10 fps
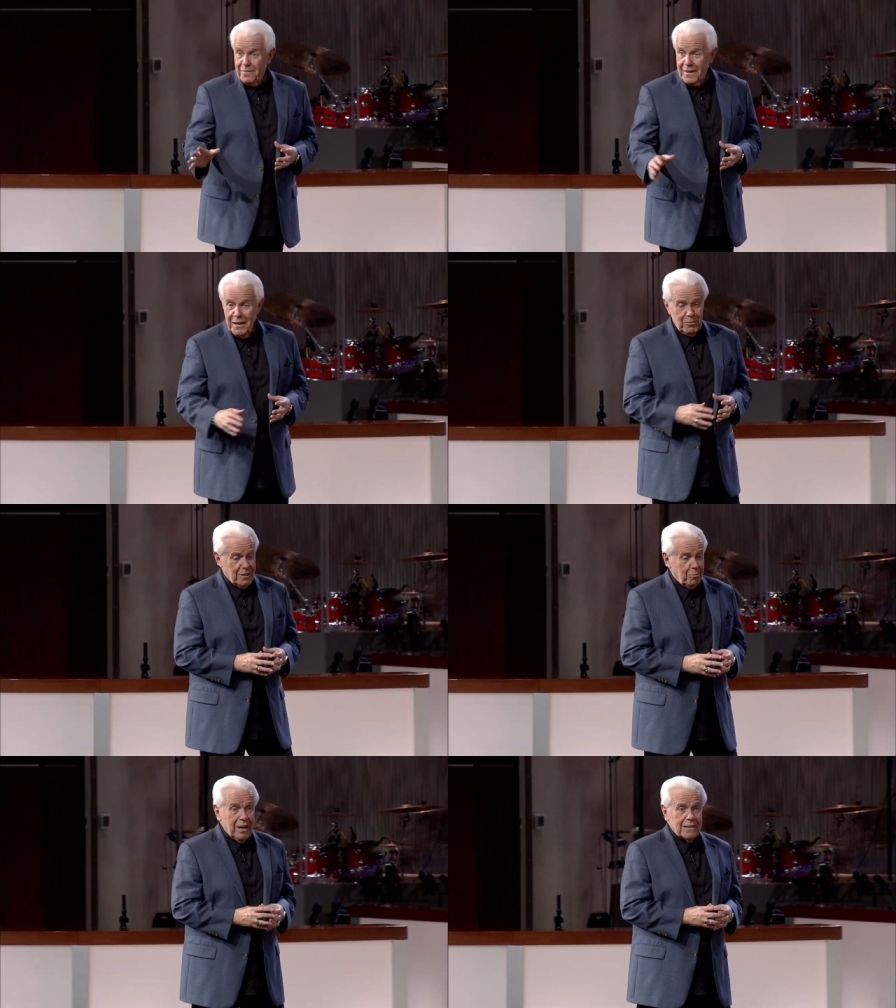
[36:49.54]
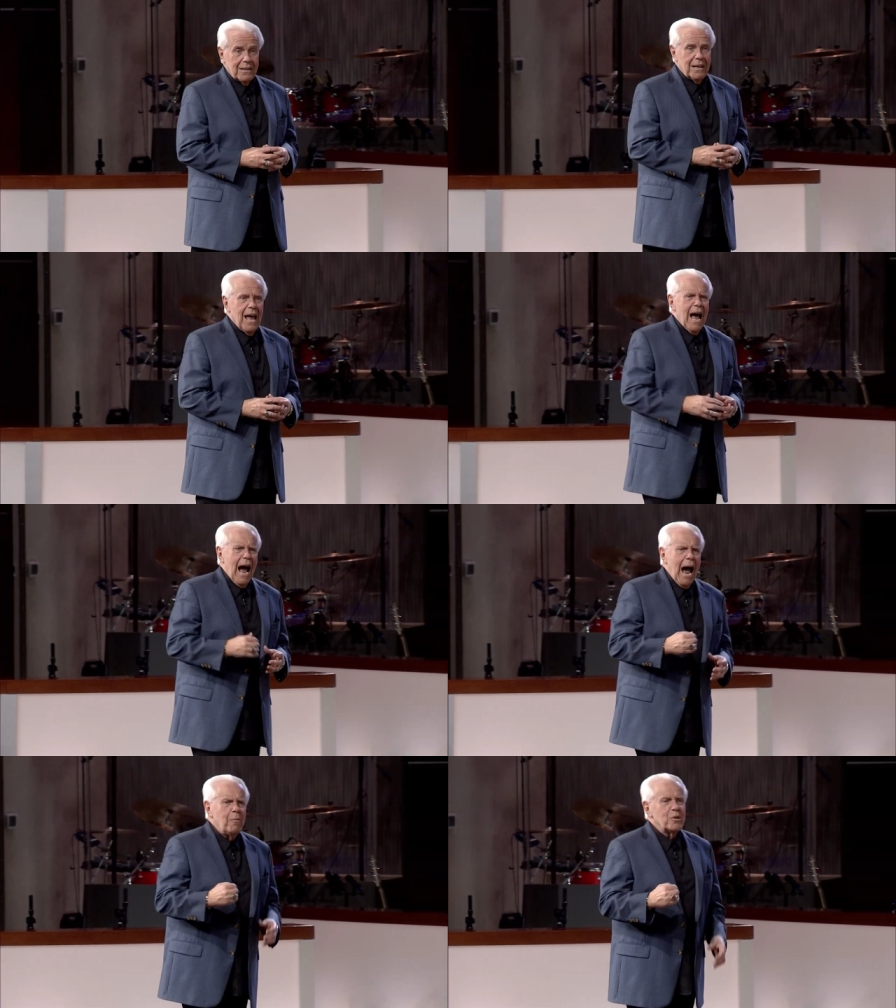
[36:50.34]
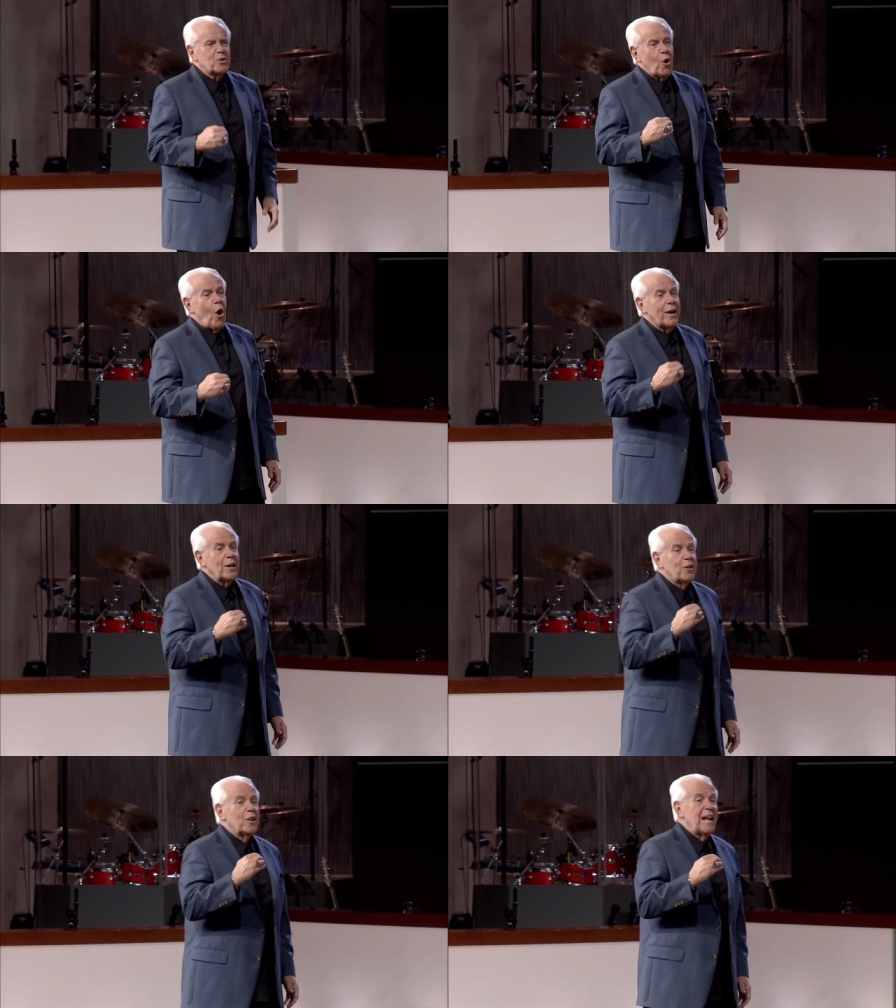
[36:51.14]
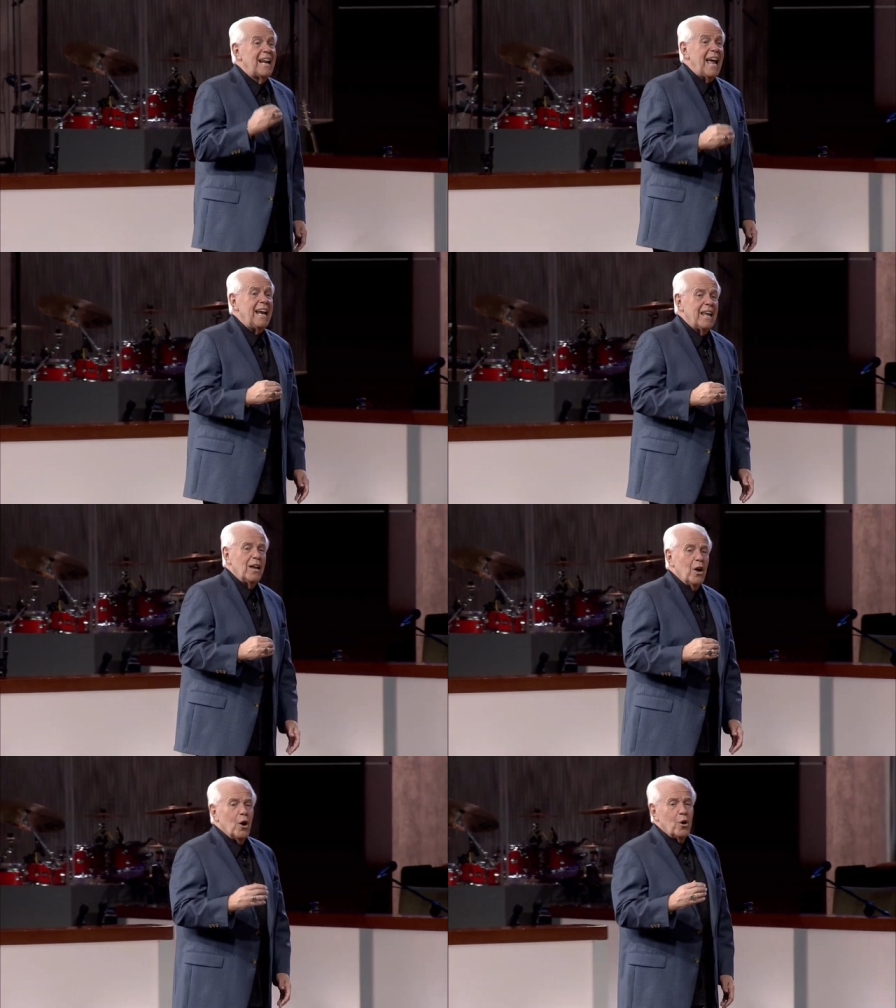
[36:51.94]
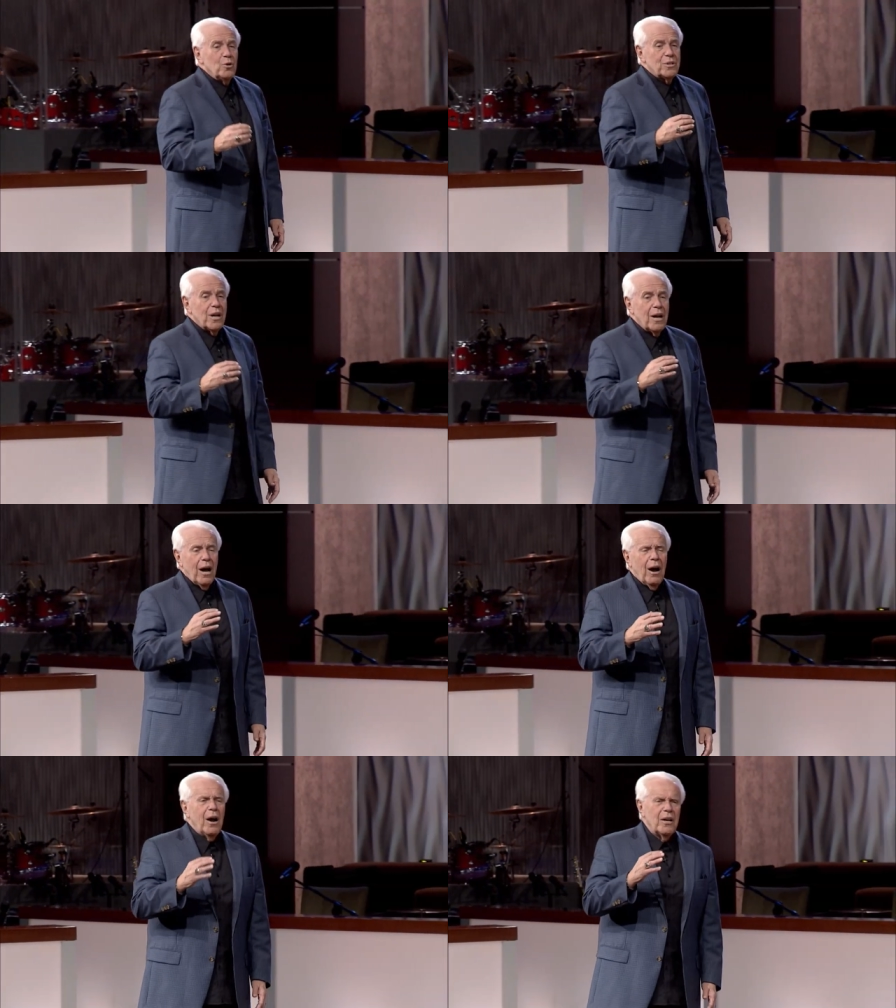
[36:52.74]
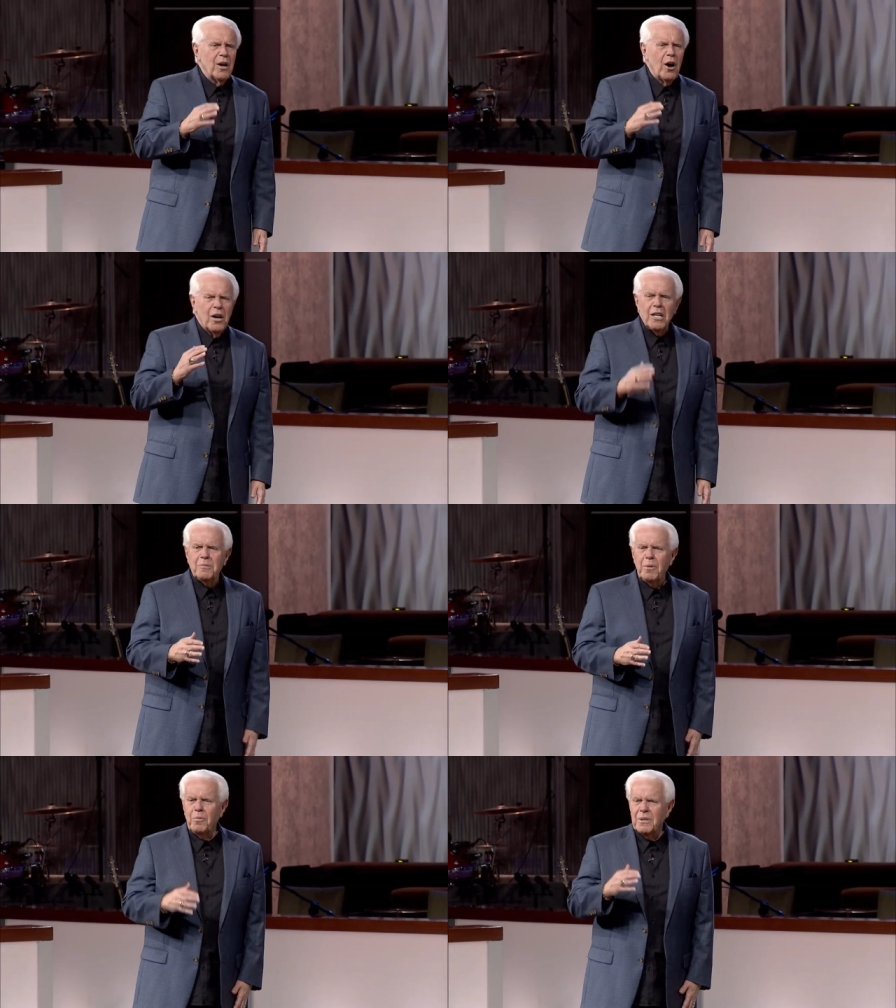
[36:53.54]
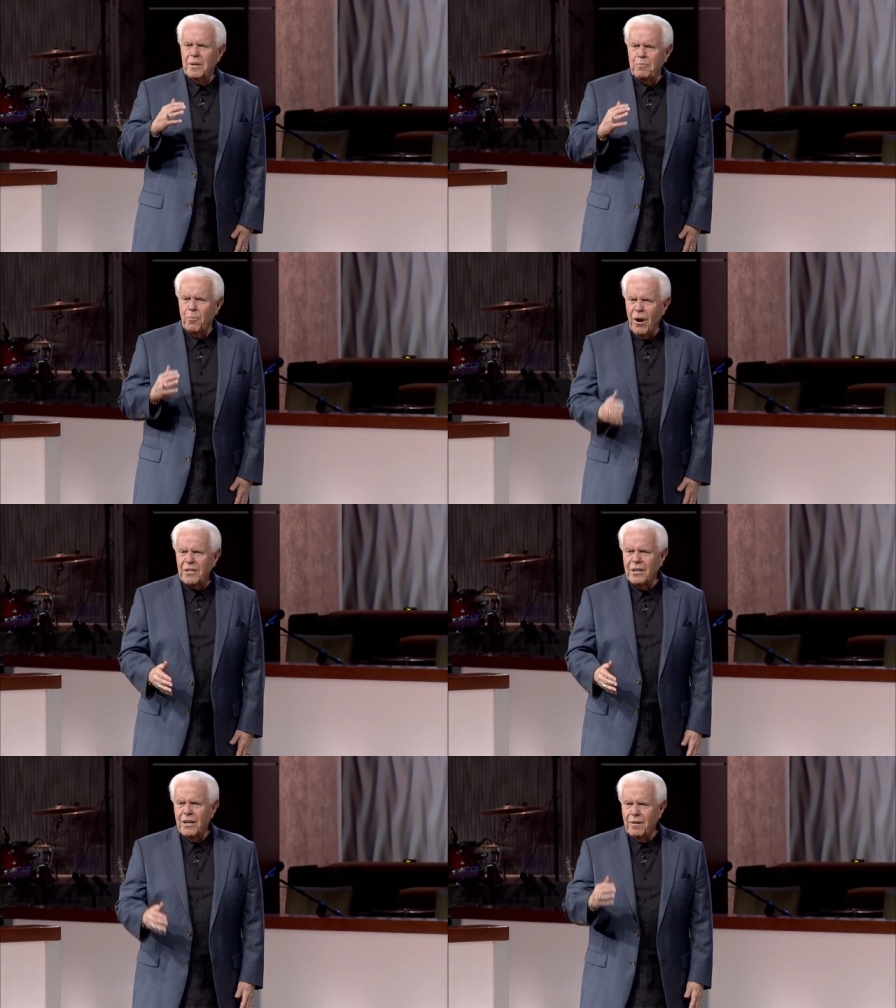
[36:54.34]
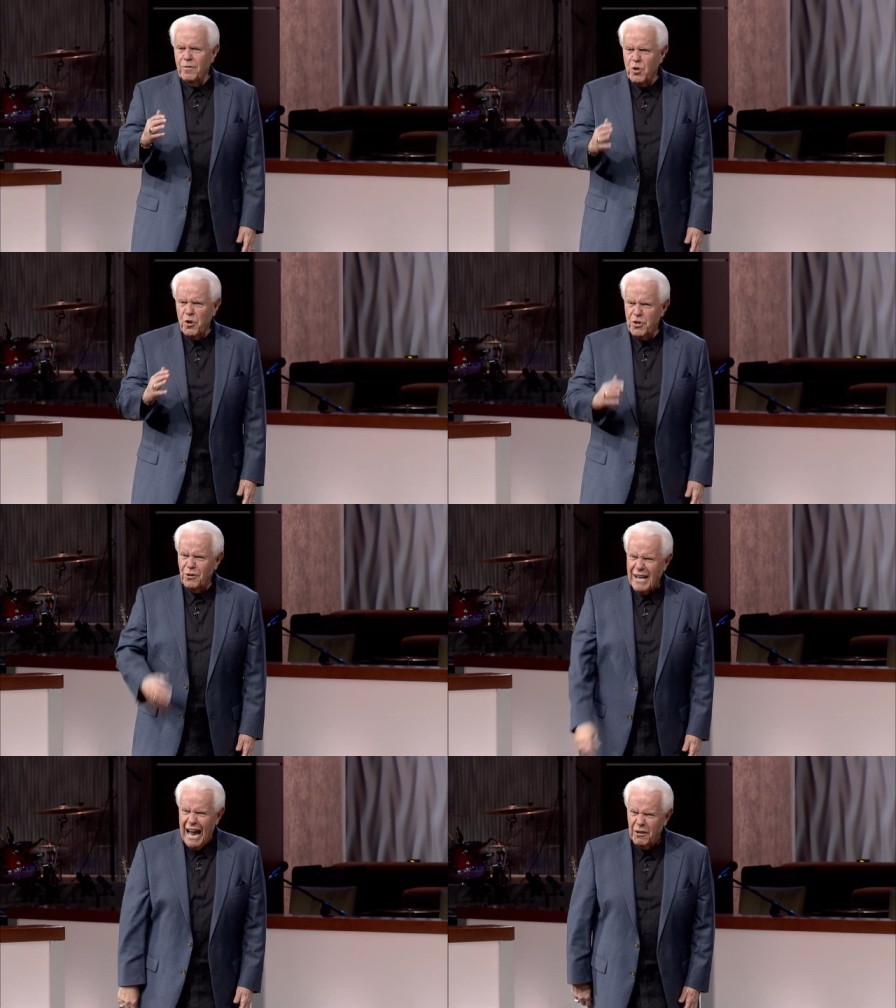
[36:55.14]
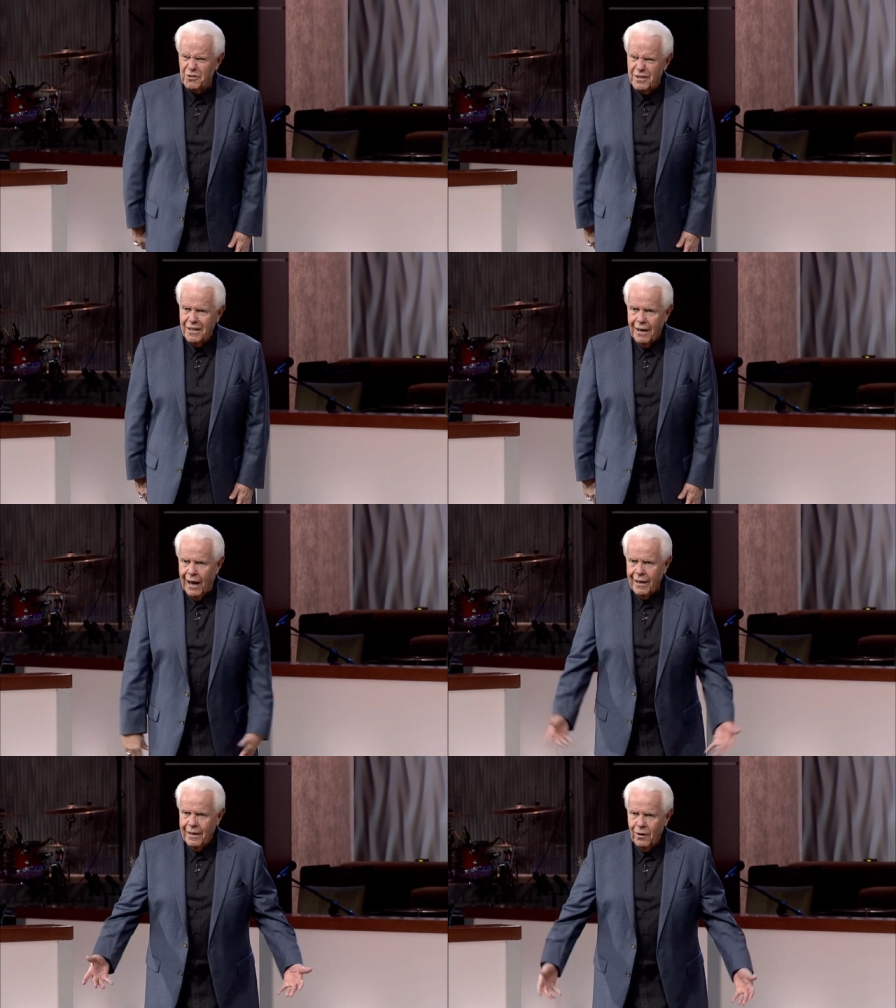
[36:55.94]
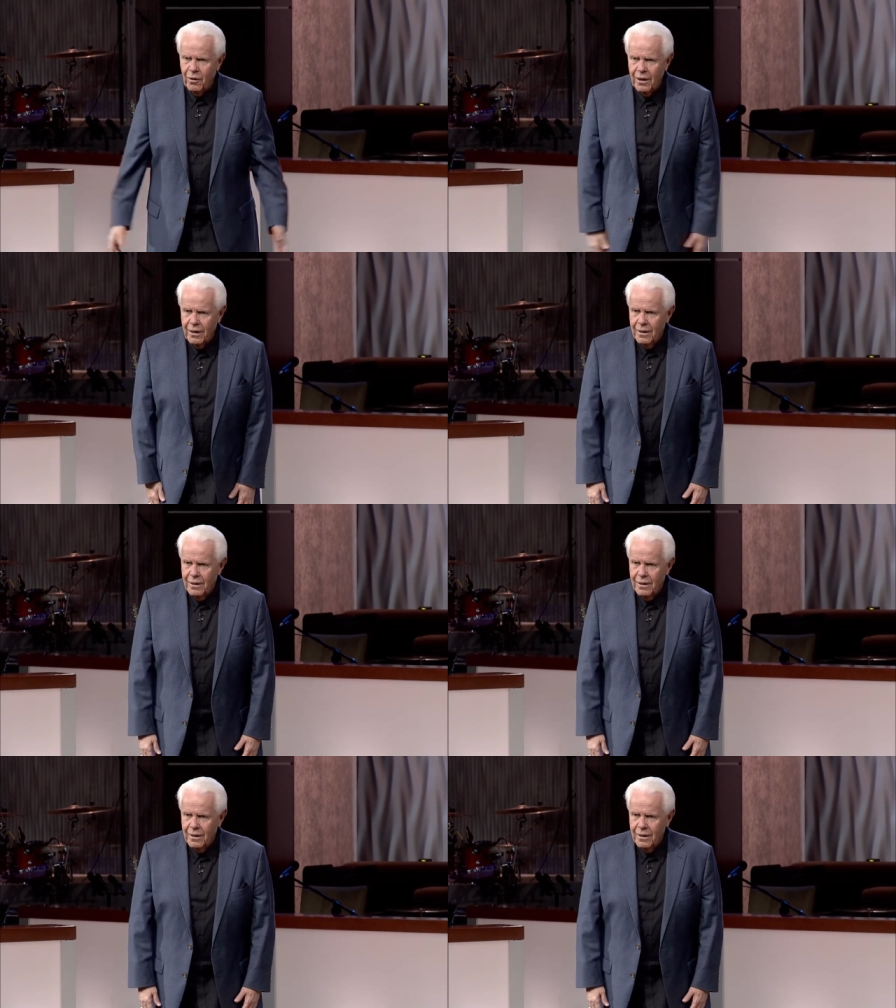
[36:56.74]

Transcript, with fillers: It was a blessing. I was talking to the lady whose her, her husband was the president of Churchill Downs. I didn't know.